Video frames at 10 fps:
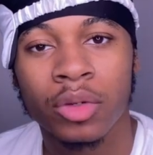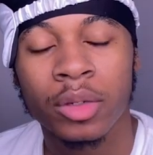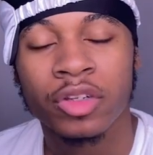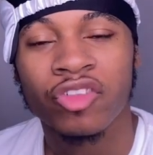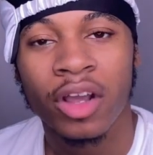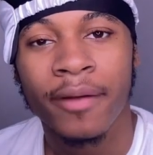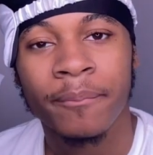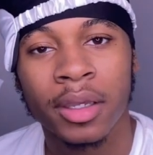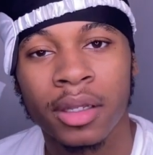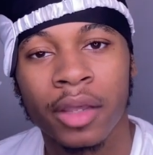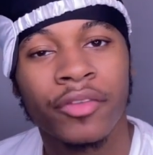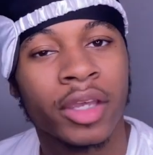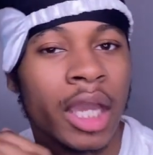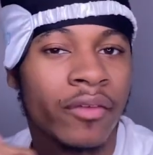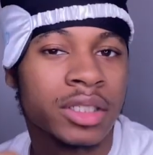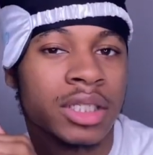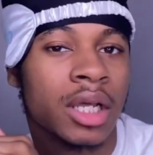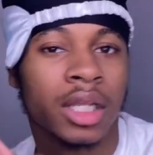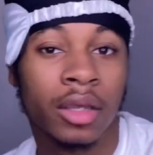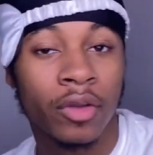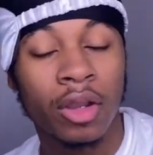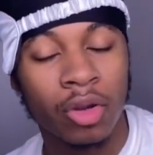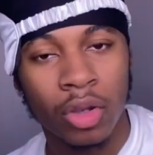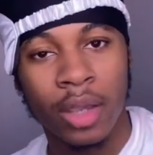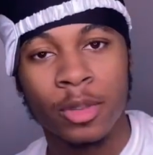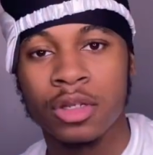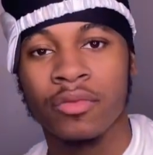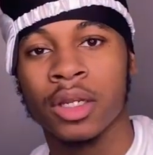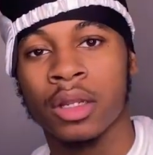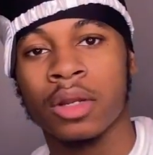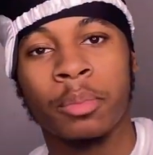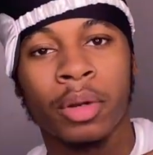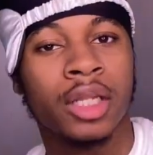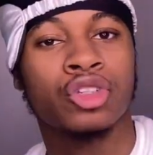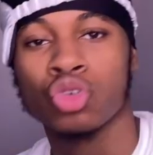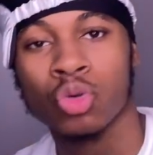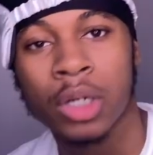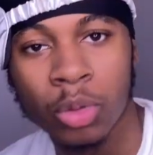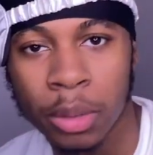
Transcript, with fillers: It was five pair left. And every time, like, if y'all go on Amazon right now, they probably sold out.